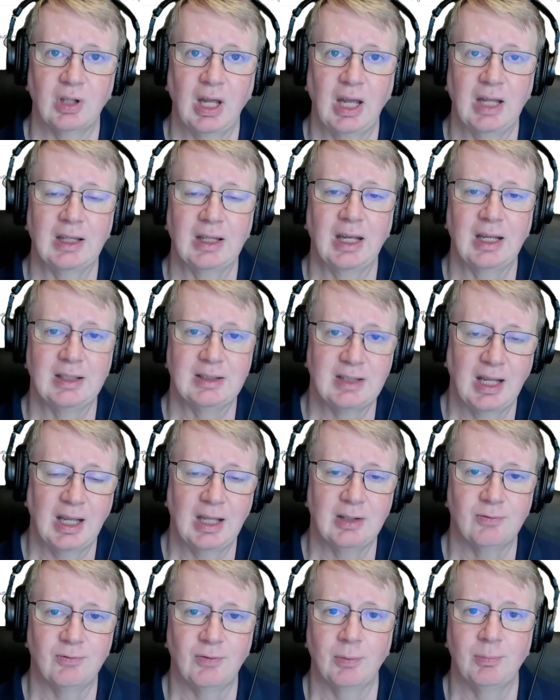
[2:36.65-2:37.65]
and they
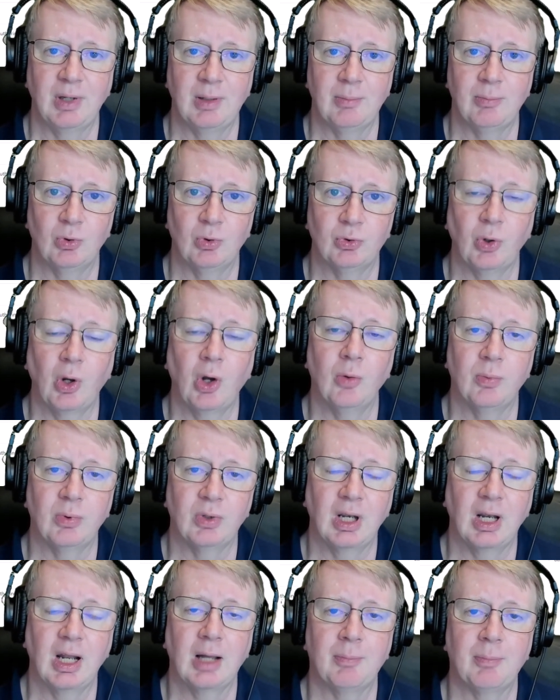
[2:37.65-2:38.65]
intend for people to
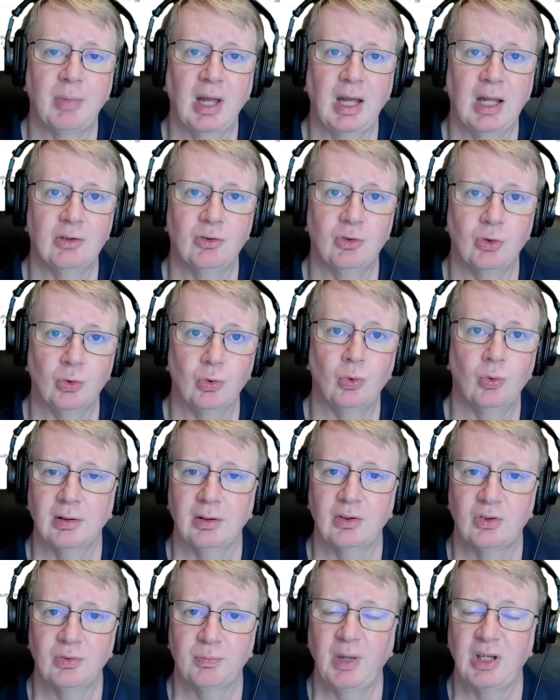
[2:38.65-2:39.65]
open it up and do
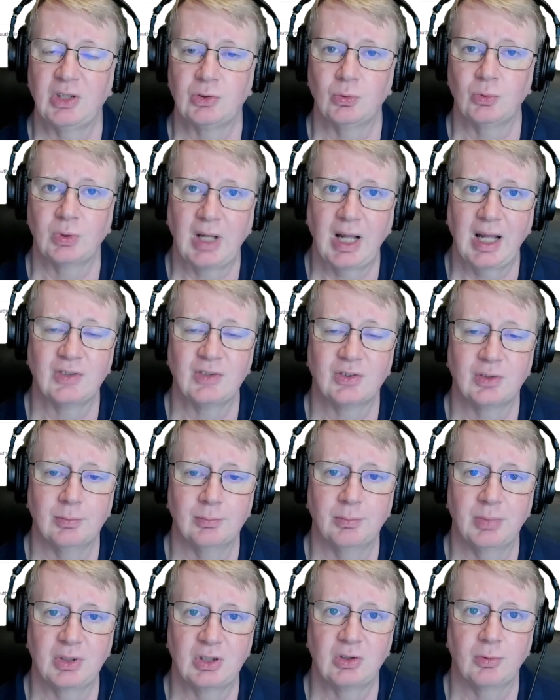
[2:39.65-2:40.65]
special
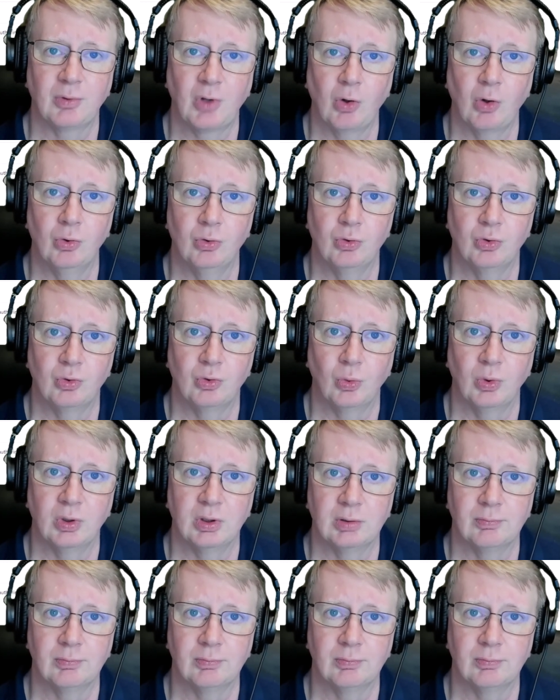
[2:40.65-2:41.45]
custom bits of code to it.